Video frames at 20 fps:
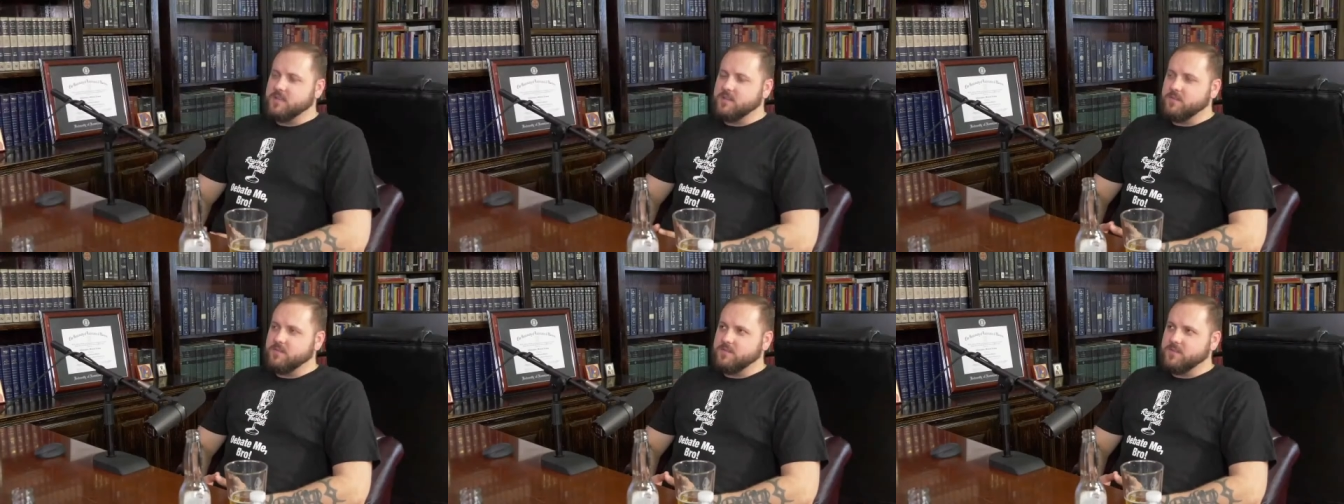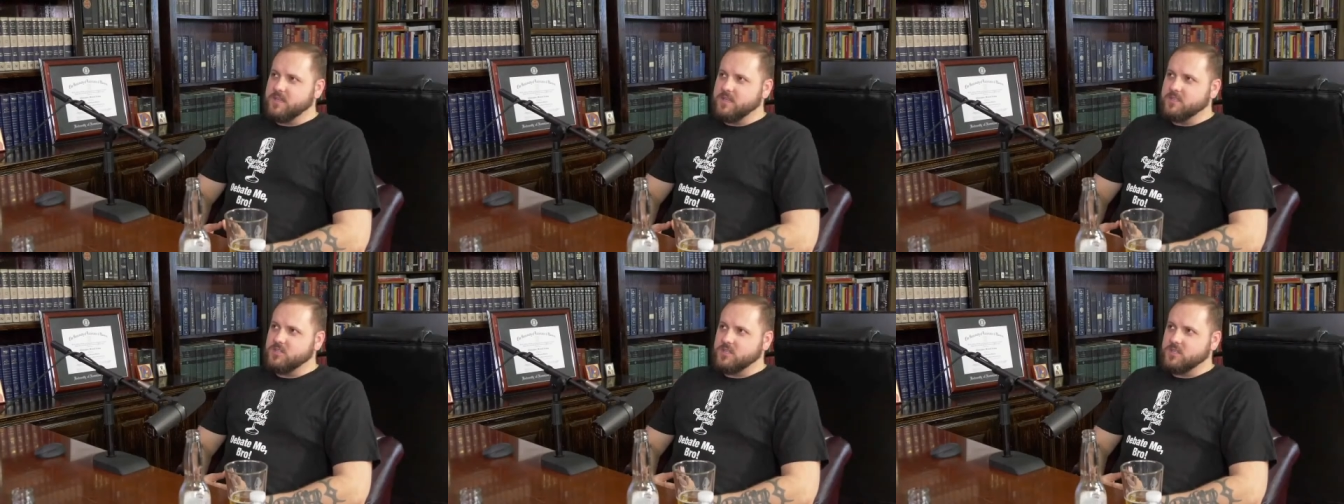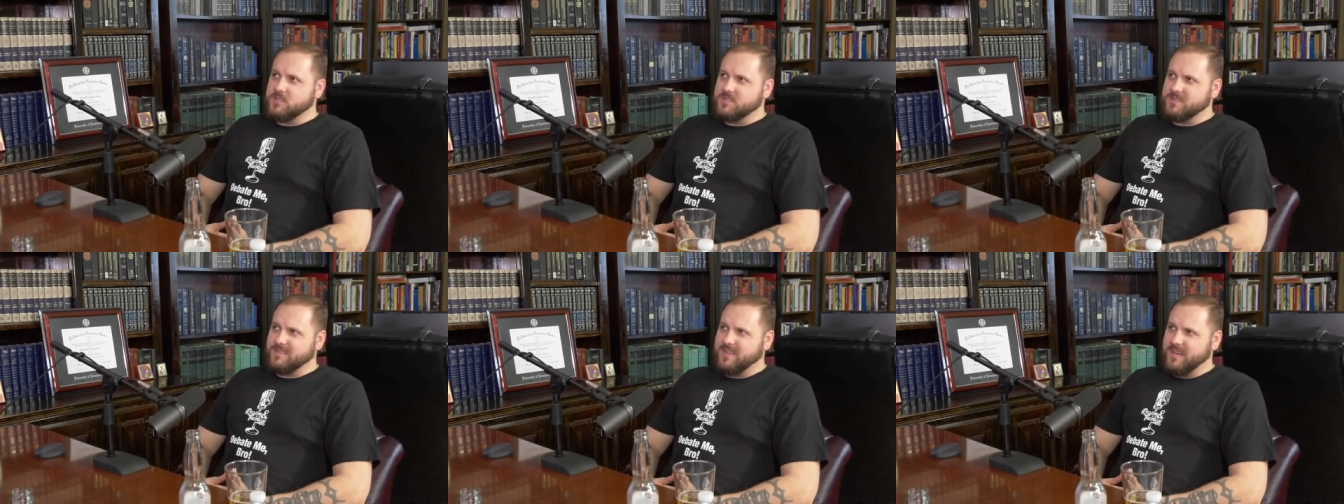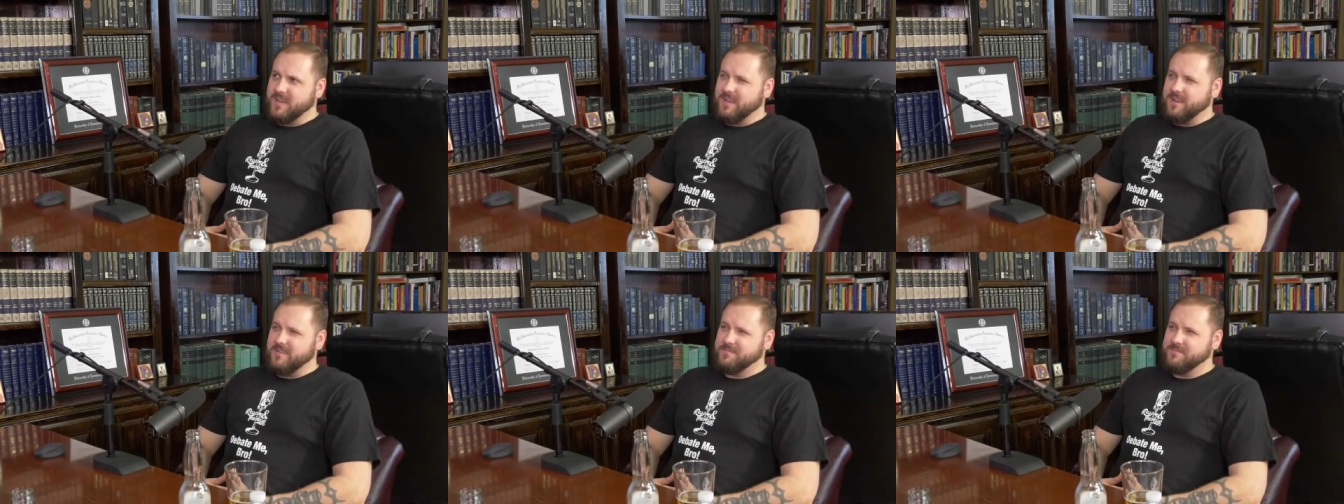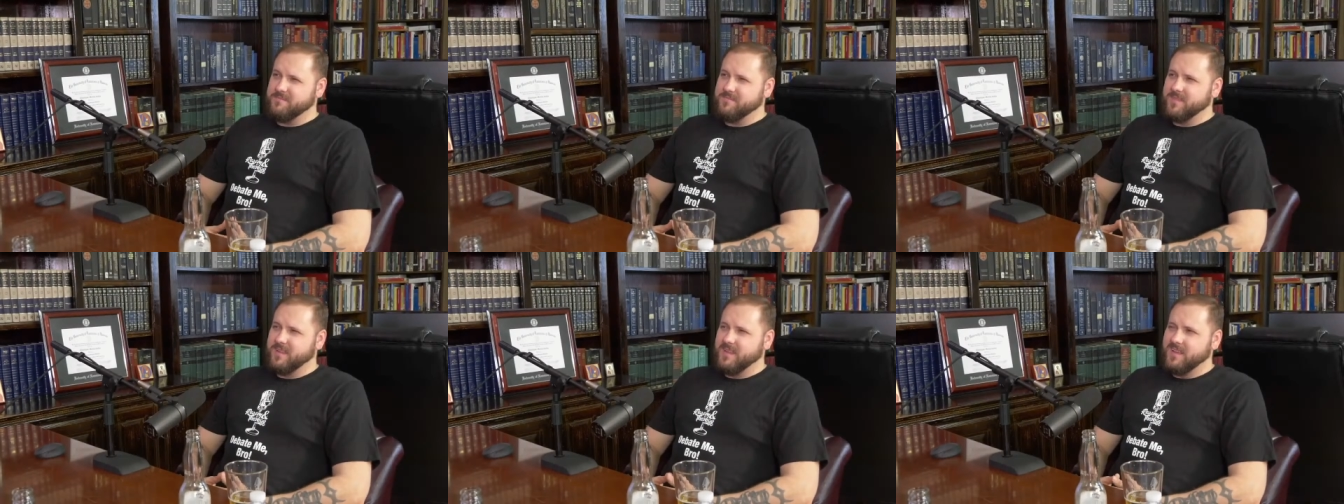teachings that
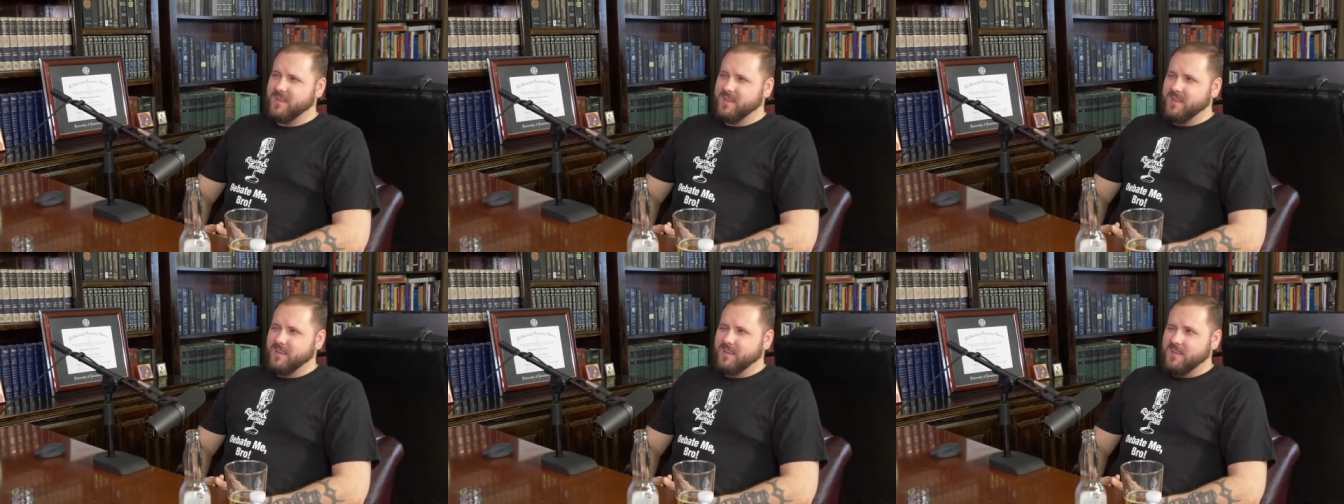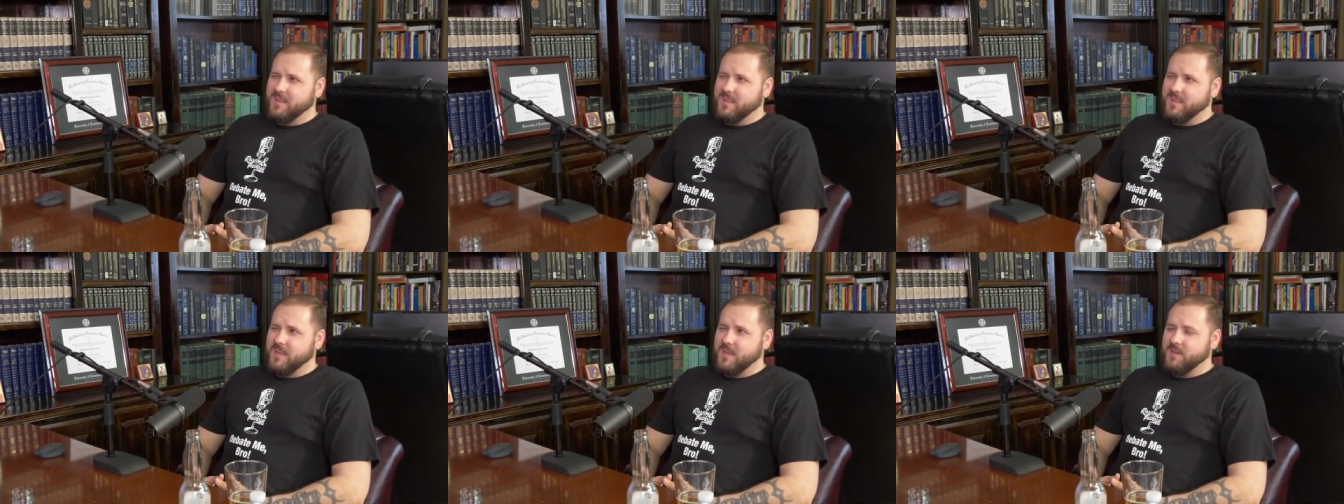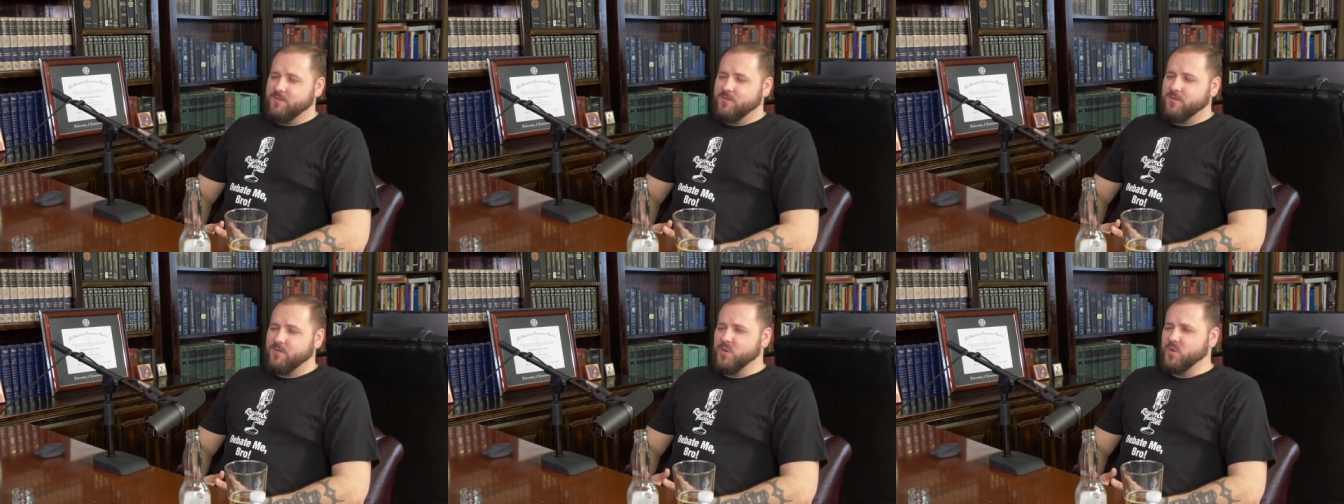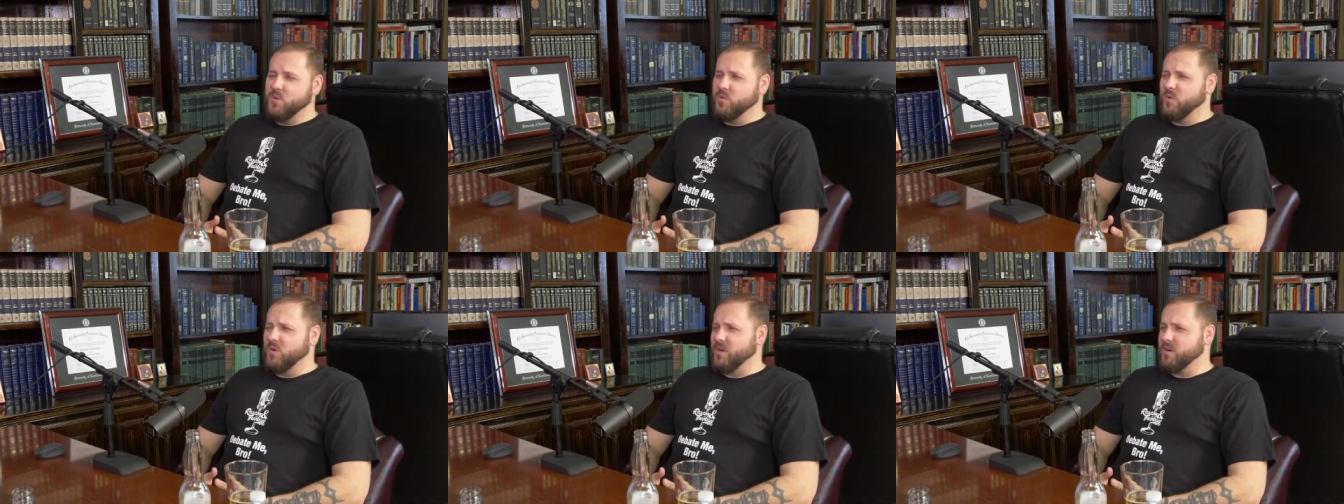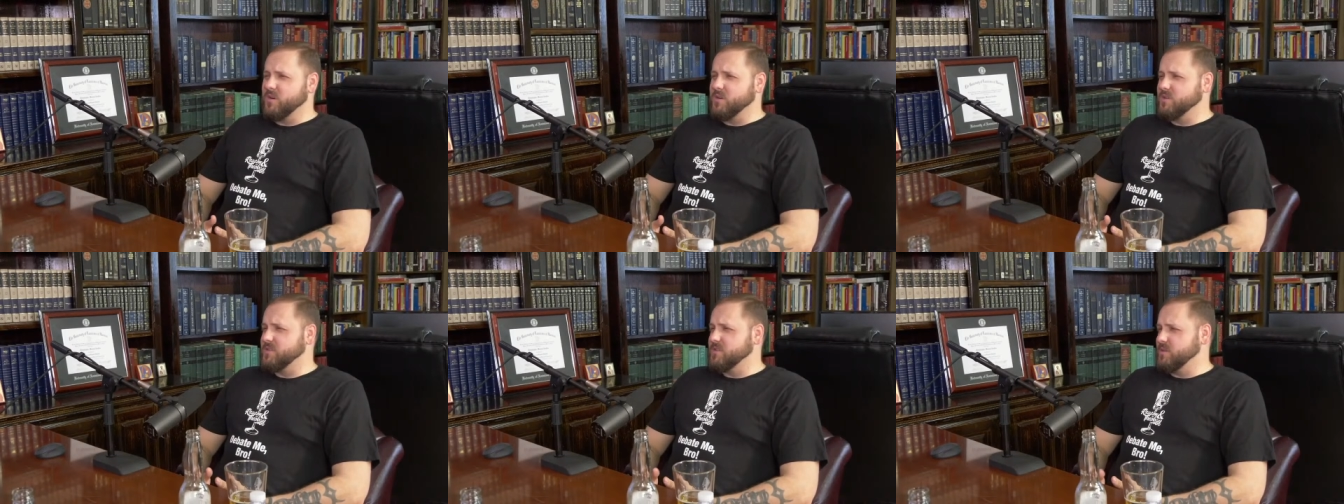if you
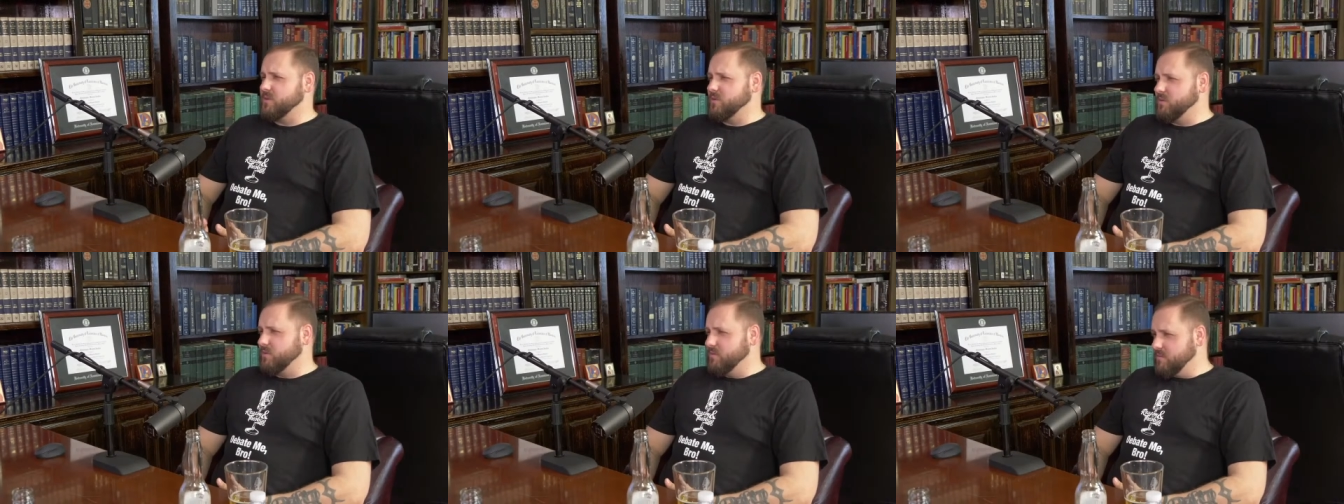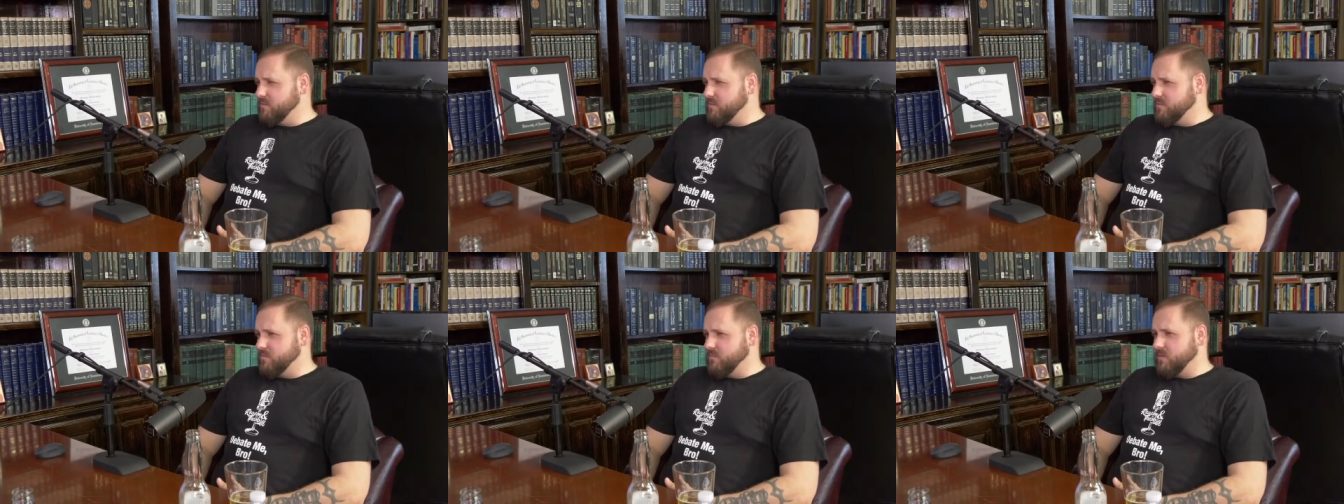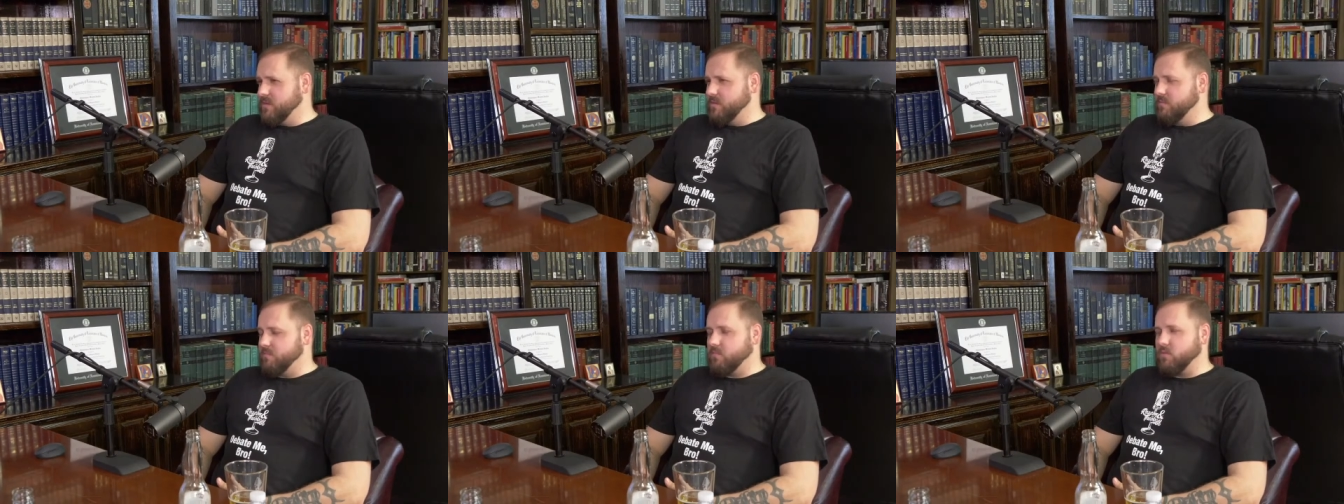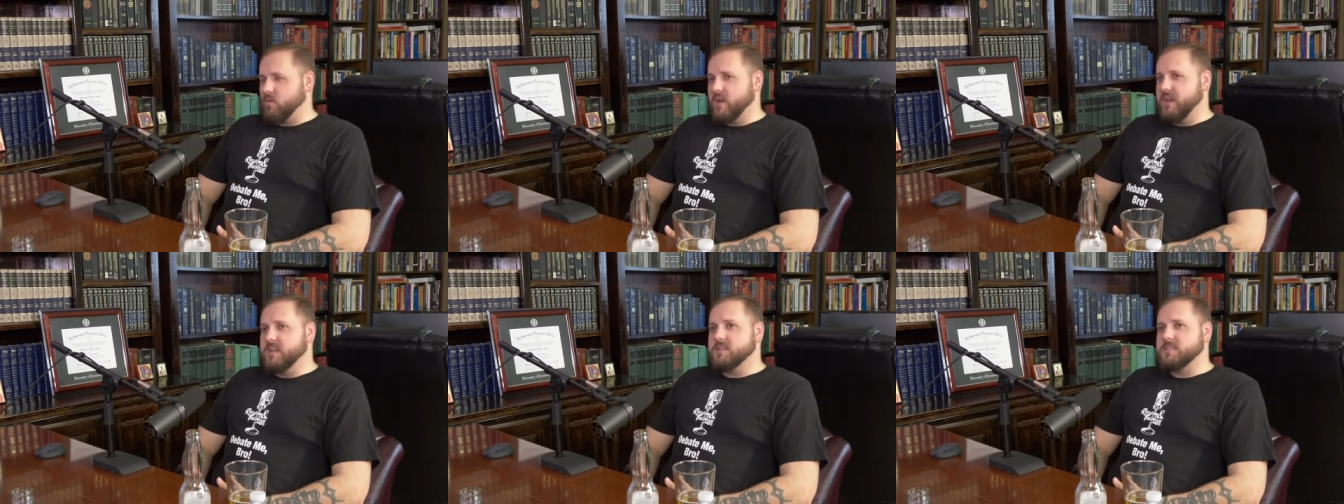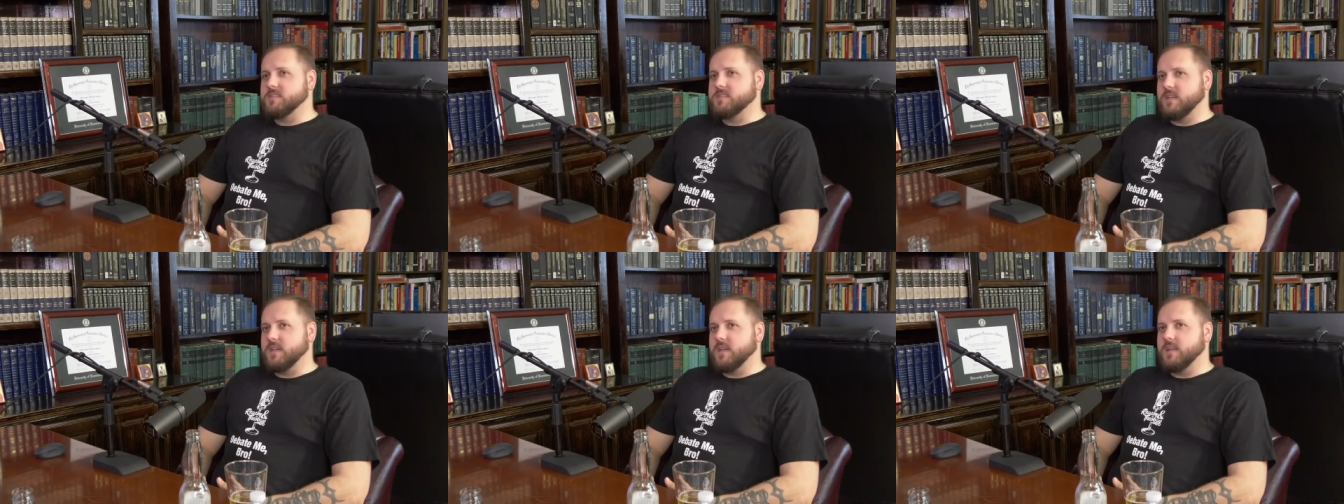were to
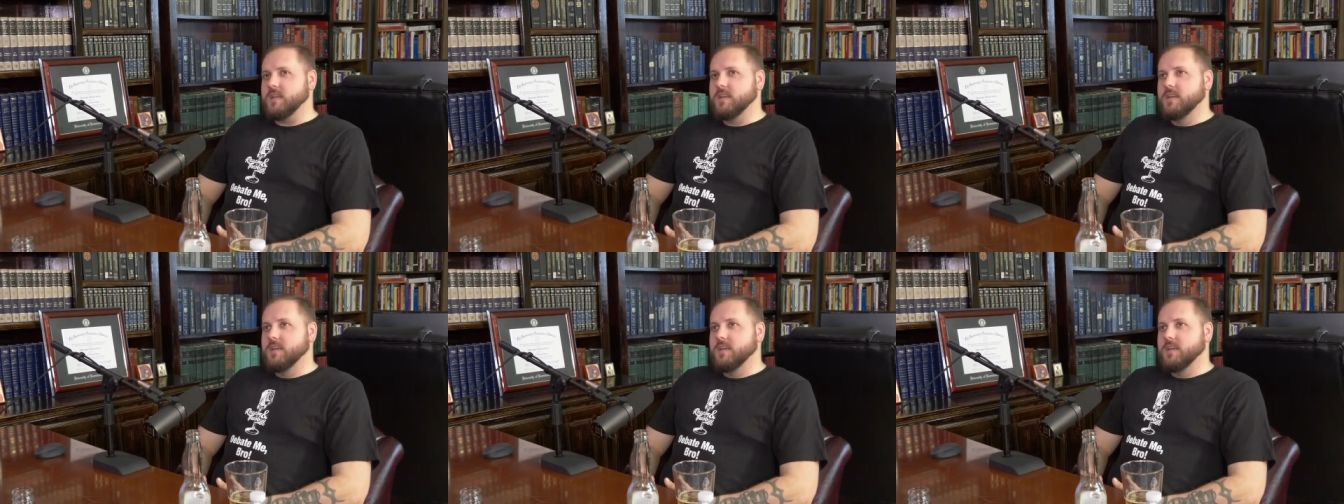embrace it,